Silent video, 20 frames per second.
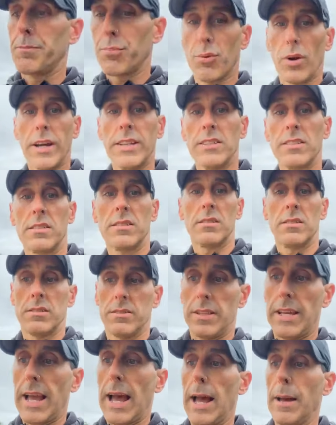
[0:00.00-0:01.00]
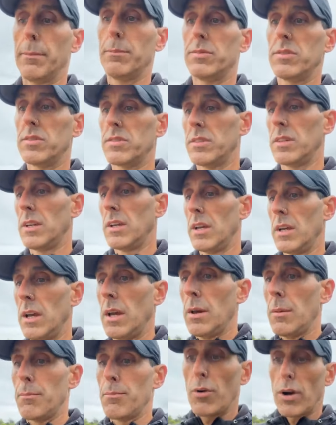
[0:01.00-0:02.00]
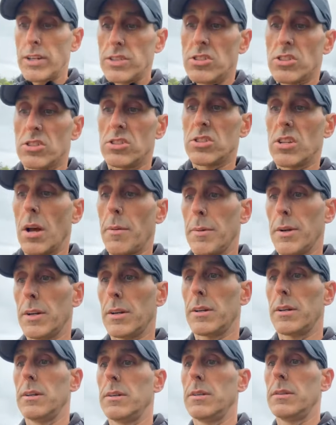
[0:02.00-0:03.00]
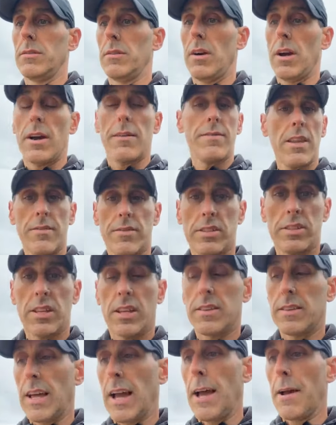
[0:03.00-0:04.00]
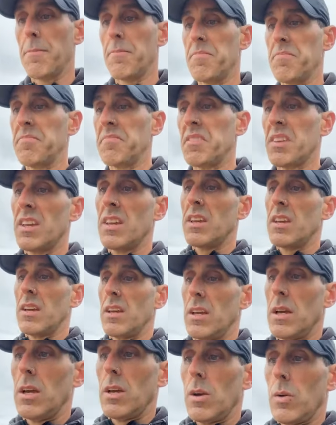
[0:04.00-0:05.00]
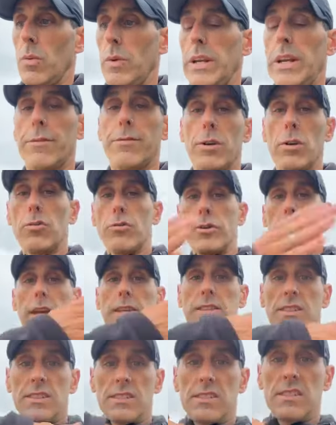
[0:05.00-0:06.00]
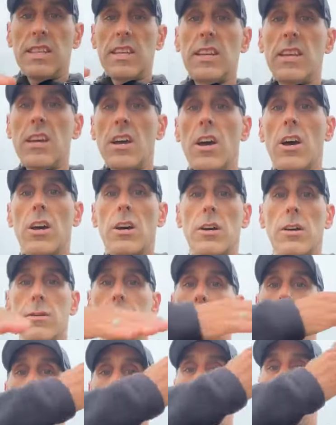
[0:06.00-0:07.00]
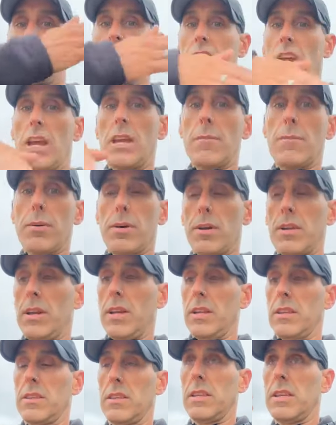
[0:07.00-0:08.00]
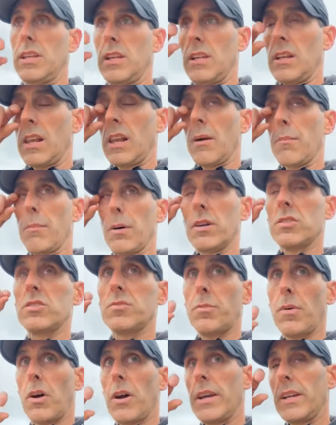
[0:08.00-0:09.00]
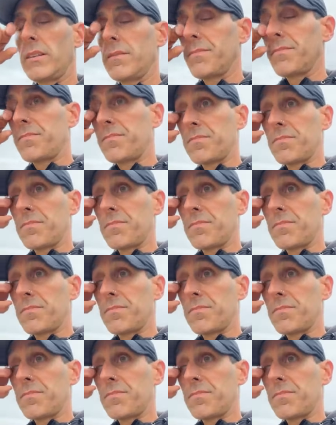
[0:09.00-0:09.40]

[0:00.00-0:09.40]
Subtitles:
brace the abs, brace your stomach. All right? I've never said that. We never create the C-curve shape in the lumbar spine.